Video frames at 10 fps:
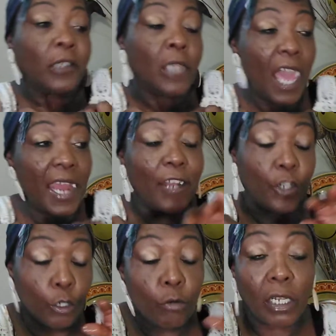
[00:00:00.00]
And I
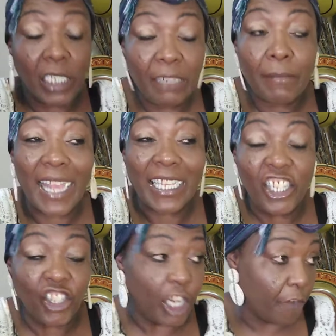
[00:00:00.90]
do clean my
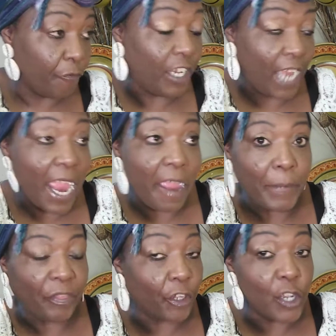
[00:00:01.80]
kitchen every day,
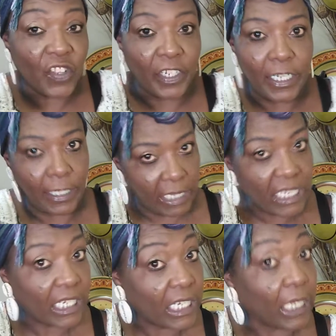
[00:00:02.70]
but there is an
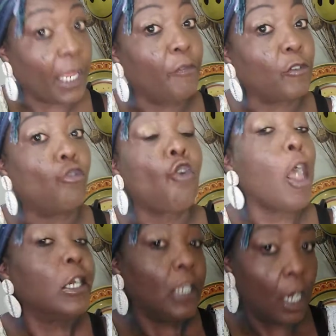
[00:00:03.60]
intensity level
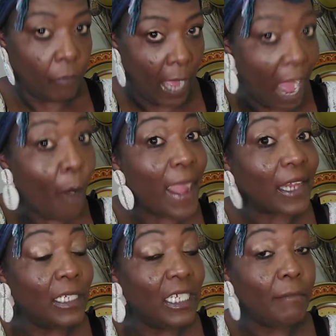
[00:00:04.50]
of how I
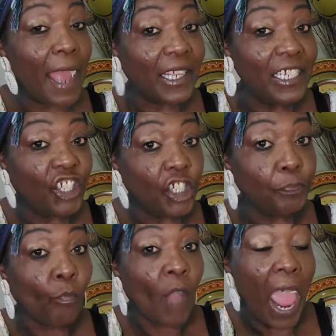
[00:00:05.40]
clean my kitchen
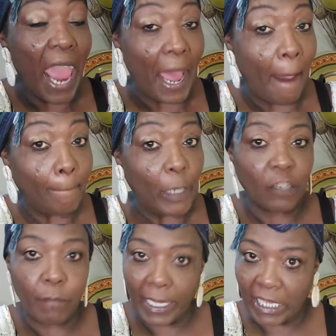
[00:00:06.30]
and how much
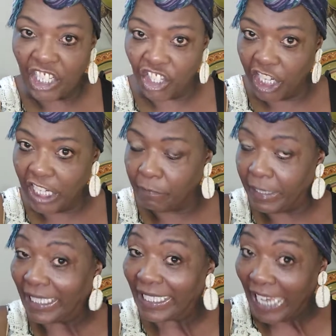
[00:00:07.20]
my kitchen needs to be
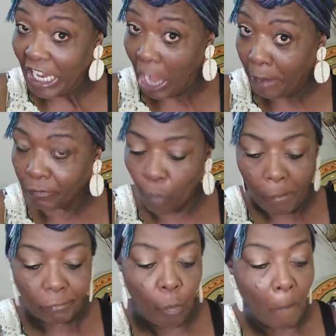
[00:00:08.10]
clean.
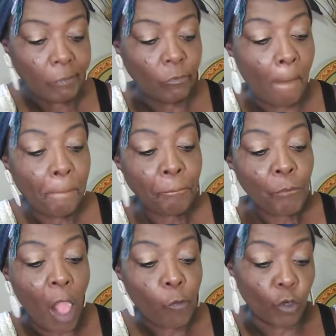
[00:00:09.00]

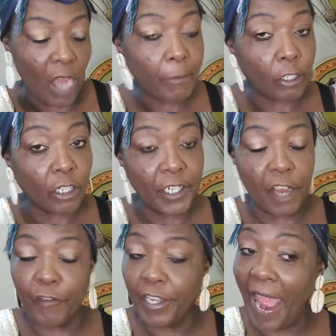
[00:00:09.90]
When I'm cooking
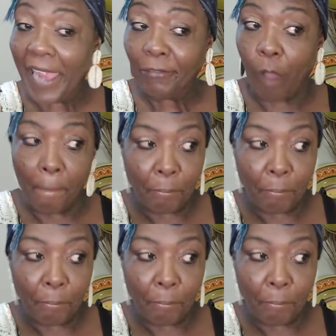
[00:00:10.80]
every day,